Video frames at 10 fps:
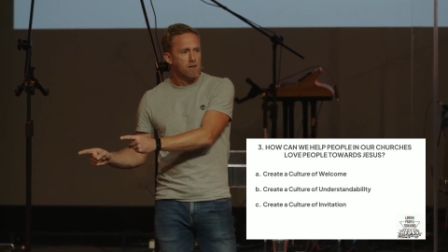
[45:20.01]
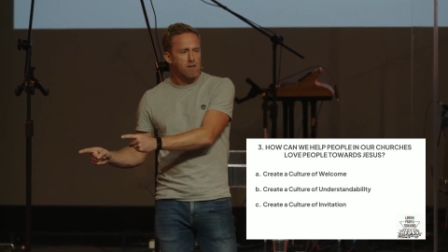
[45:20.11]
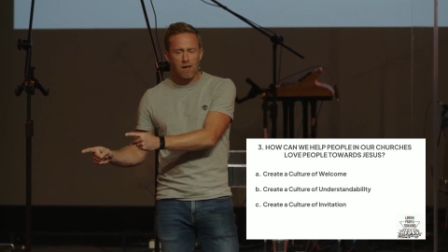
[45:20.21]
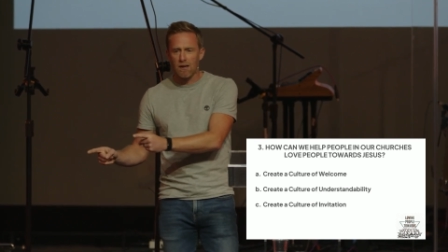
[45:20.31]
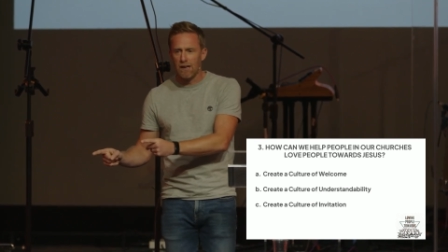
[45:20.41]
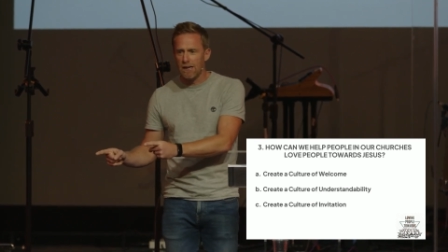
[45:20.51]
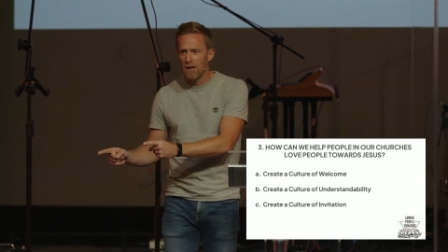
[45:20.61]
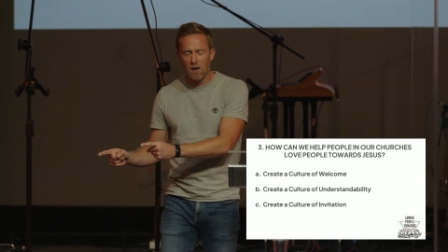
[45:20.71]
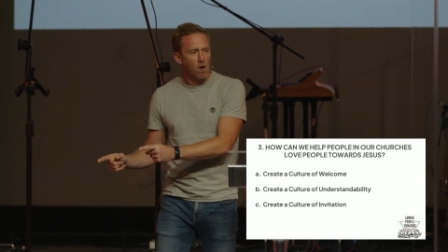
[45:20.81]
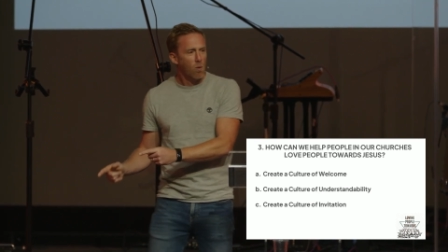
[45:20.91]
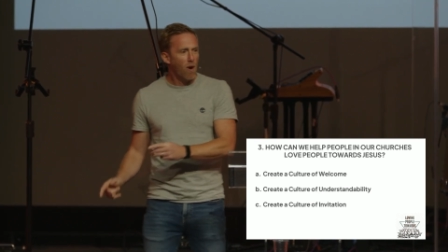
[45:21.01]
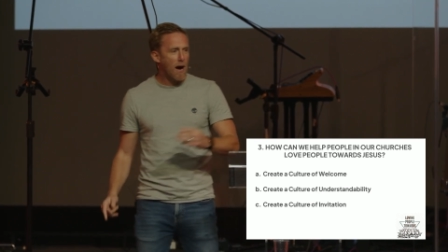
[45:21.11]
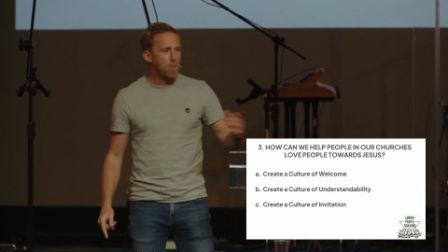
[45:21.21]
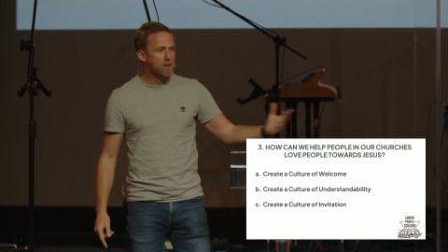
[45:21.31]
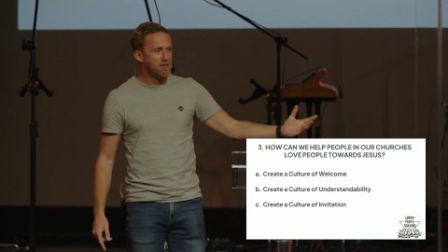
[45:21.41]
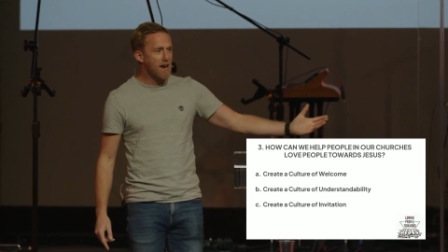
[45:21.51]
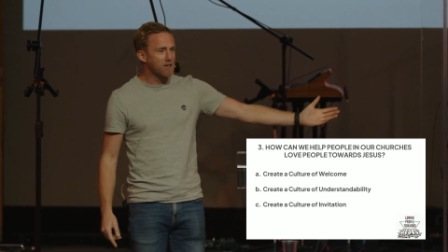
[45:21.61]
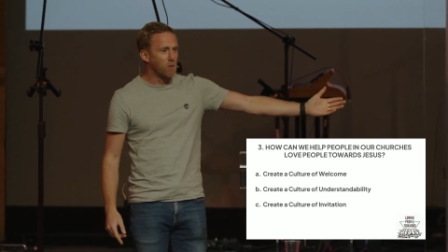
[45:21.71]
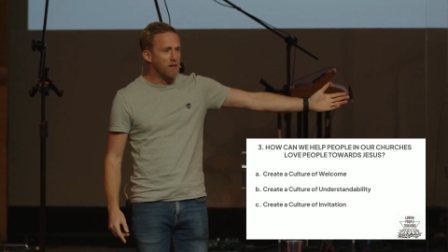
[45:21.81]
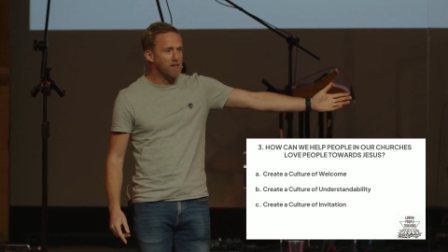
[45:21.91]
Secondly, what happens
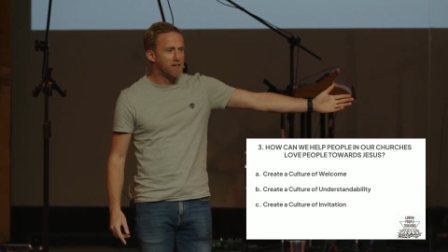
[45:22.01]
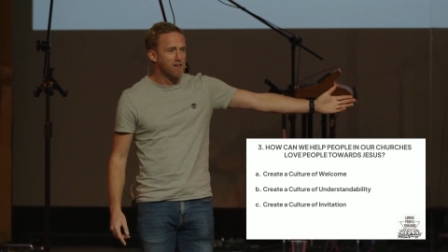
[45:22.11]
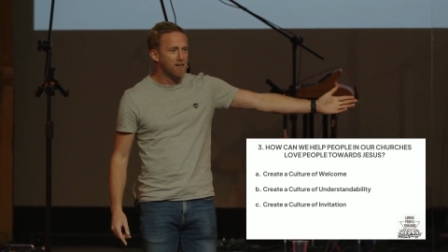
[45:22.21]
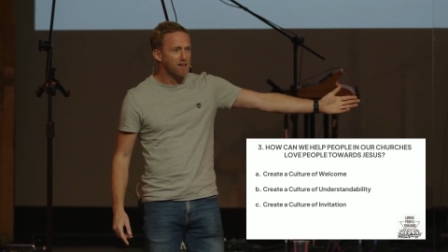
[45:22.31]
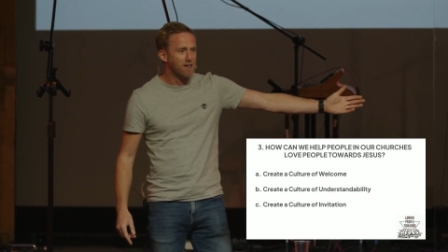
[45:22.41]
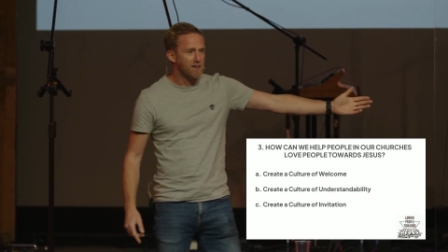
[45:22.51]
next week?